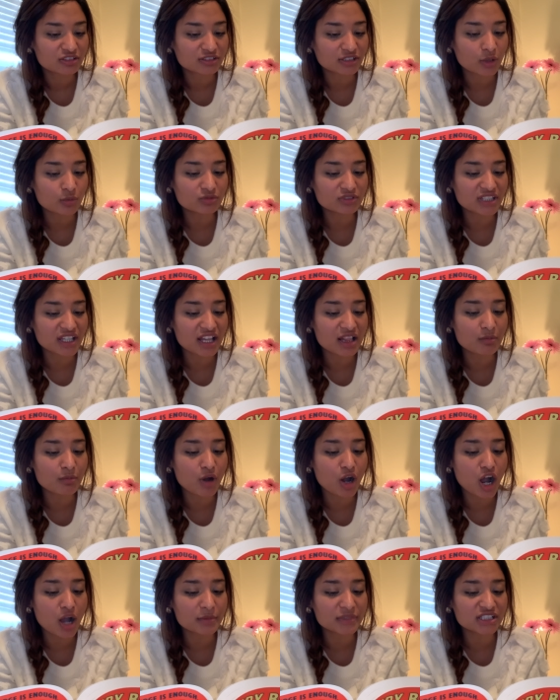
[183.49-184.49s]
Don't tell
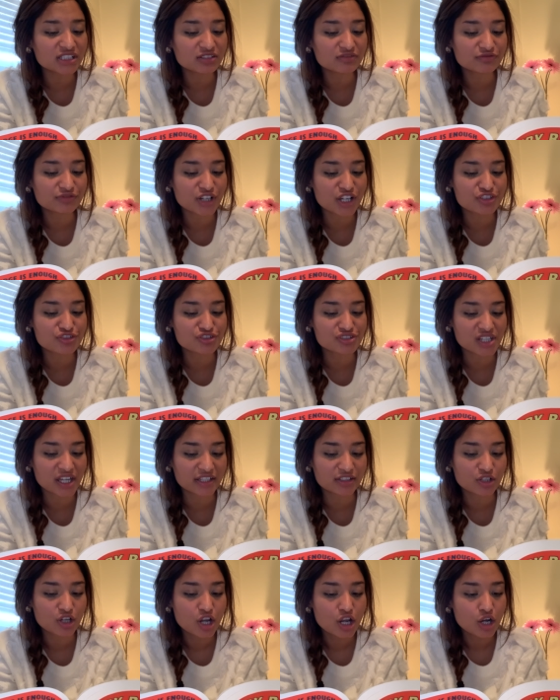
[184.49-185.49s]
Mommy, Fudge
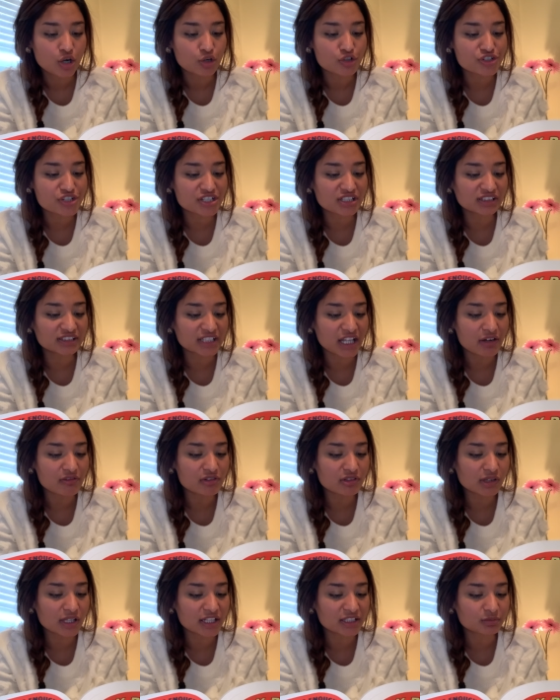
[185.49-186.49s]
said, or she'll
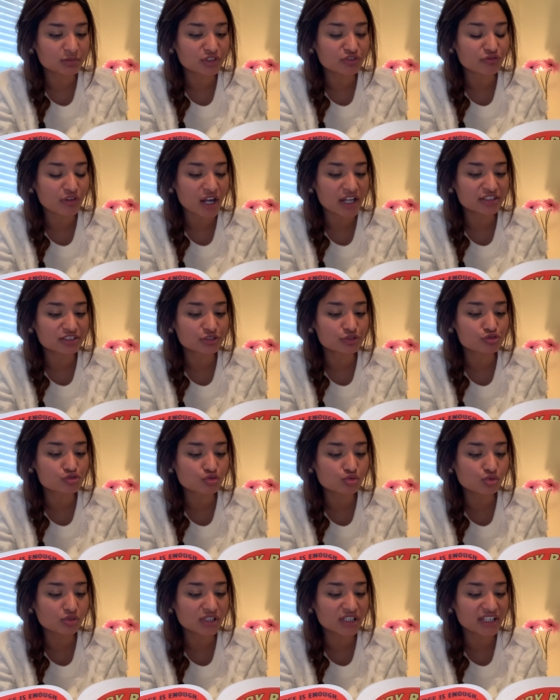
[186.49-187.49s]
never let me ride to
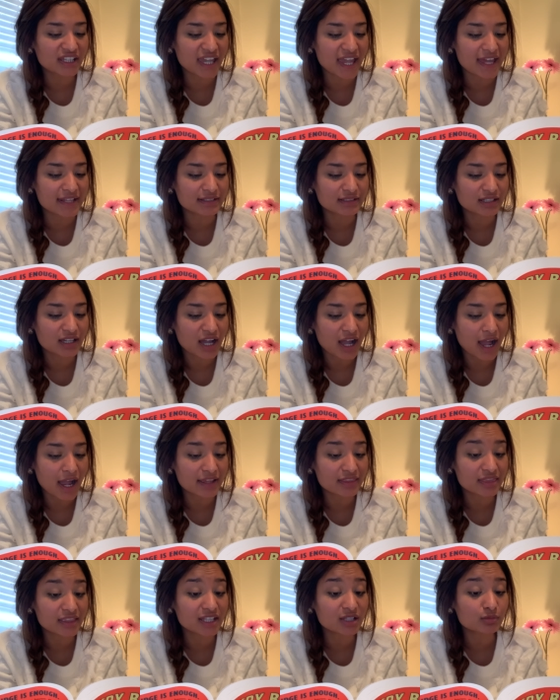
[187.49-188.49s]
school again.
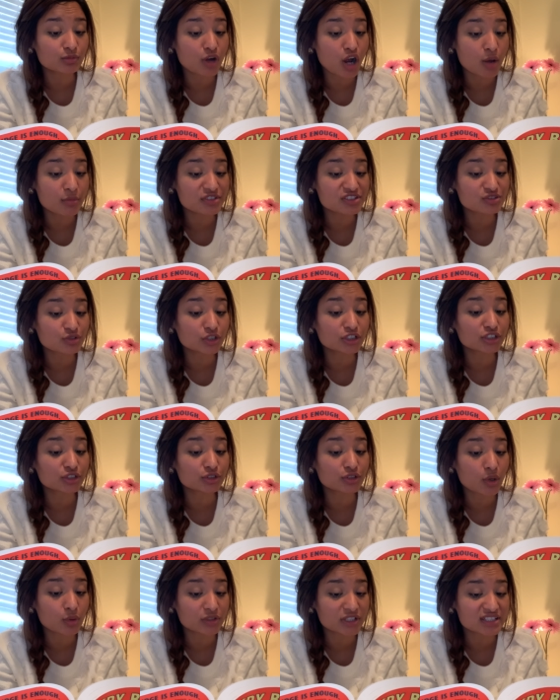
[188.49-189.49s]
I think Mommy's going to
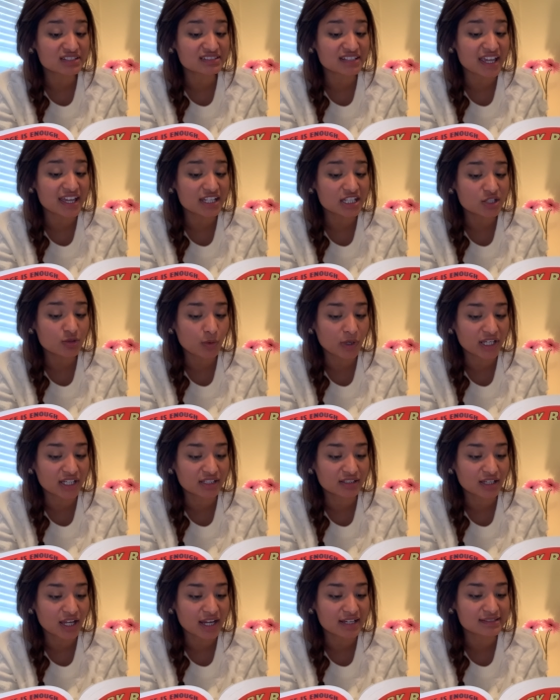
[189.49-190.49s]
notice
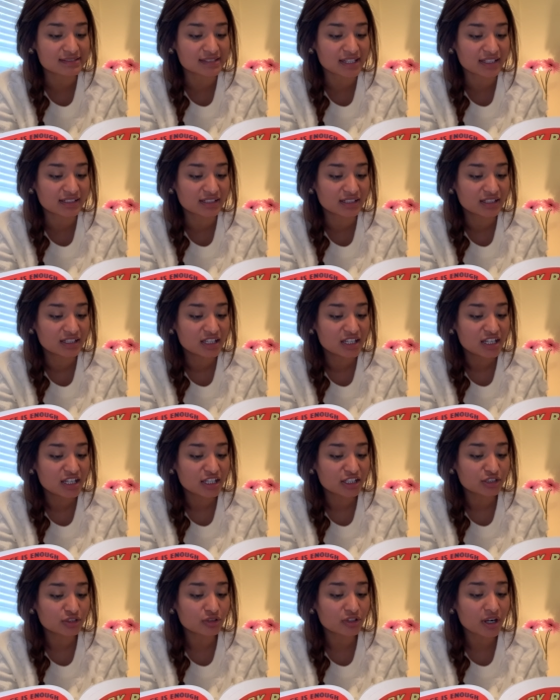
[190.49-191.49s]
anyway, I said.
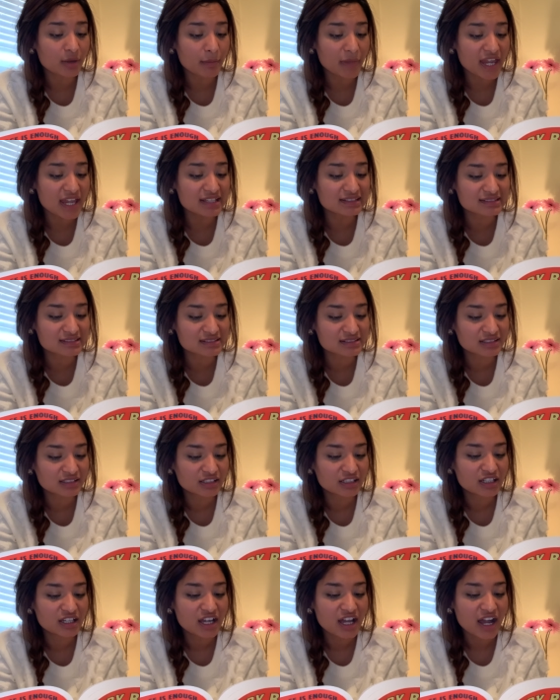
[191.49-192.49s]
You're a mess.
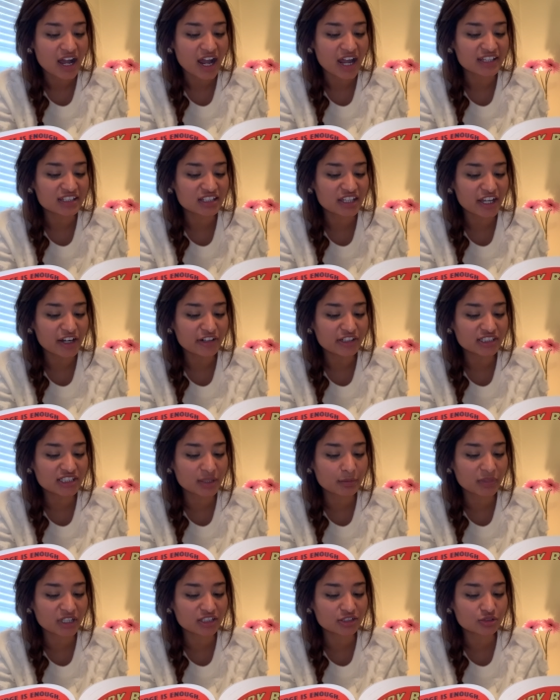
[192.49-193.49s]
I carried
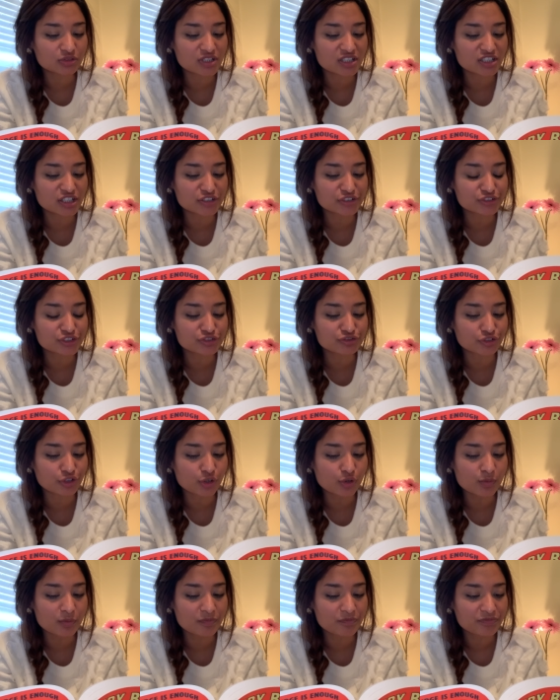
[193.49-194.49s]
him into the nurse's
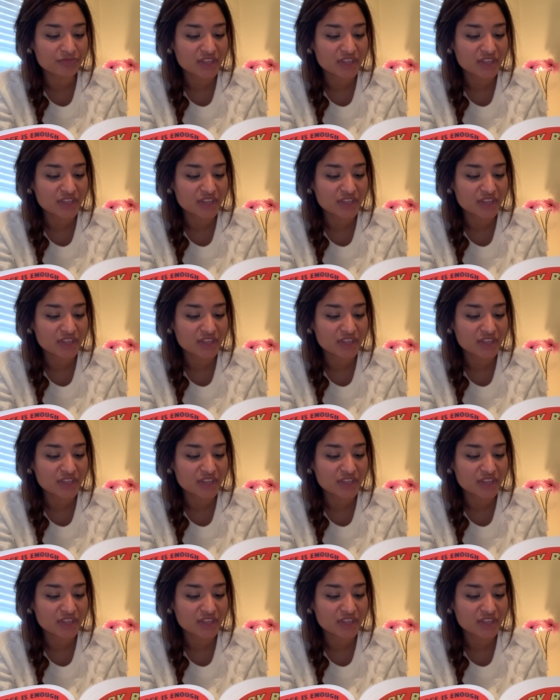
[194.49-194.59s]
room.